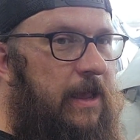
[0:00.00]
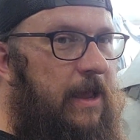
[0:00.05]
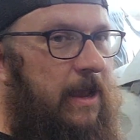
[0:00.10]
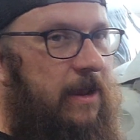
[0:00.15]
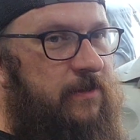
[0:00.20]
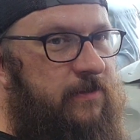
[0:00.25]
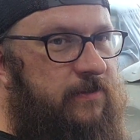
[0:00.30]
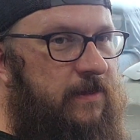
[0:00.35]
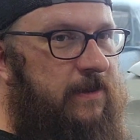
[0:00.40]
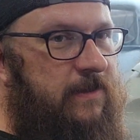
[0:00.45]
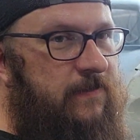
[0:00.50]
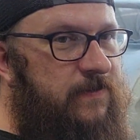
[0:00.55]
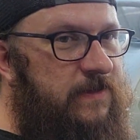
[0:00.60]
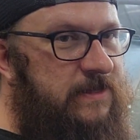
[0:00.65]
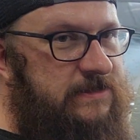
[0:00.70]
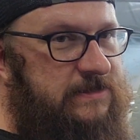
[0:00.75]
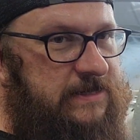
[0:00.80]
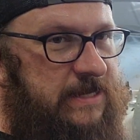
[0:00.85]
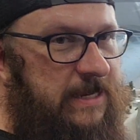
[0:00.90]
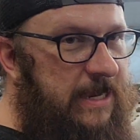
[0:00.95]
I think in
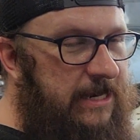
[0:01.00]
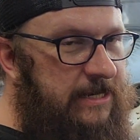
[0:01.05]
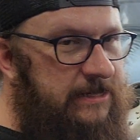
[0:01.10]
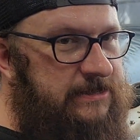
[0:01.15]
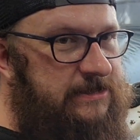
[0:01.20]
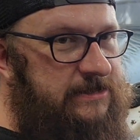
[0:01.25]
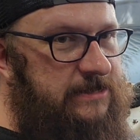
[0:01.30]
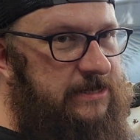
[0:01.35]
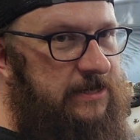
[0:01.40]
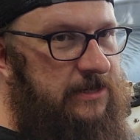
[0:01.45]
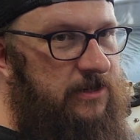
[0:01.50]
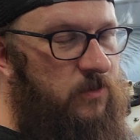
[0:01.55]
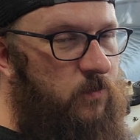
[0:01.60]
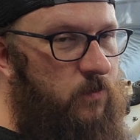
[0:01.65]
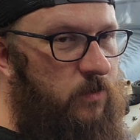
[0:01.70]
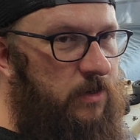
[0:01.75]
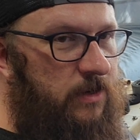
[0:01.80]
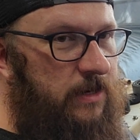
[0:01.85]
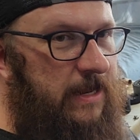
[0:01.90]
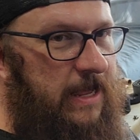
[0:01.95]
this case,
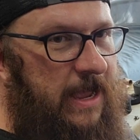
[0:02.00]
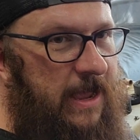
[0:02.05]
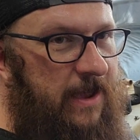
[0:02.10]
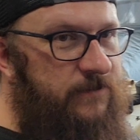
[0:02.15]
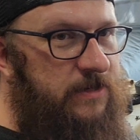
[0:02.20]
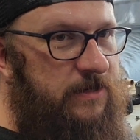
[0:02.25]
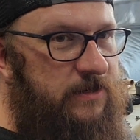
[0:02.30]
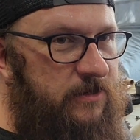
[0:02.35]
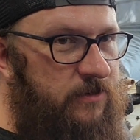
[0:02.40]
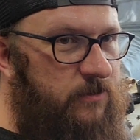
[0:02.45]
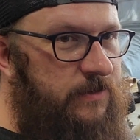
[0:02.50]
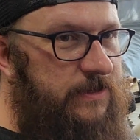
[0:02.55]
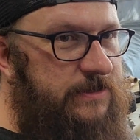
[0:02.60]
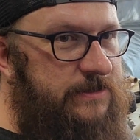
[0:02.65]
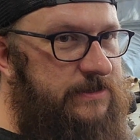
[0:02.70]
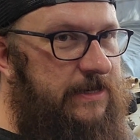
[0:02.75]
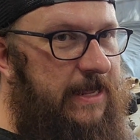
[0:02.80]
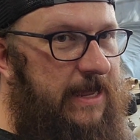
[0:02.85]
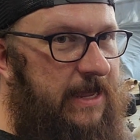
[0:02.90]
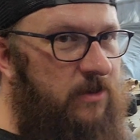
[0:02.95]
we're going to have to do
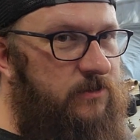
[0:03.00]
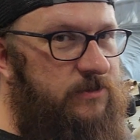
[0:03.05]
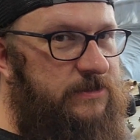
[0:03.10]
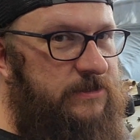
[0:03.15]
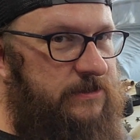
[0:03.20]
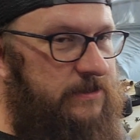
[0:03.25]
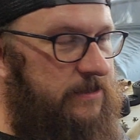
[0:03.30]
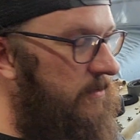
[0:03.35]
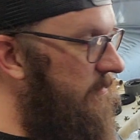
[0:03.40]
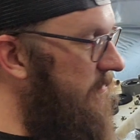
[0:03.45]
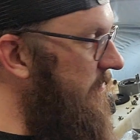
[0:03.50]
these in-house still.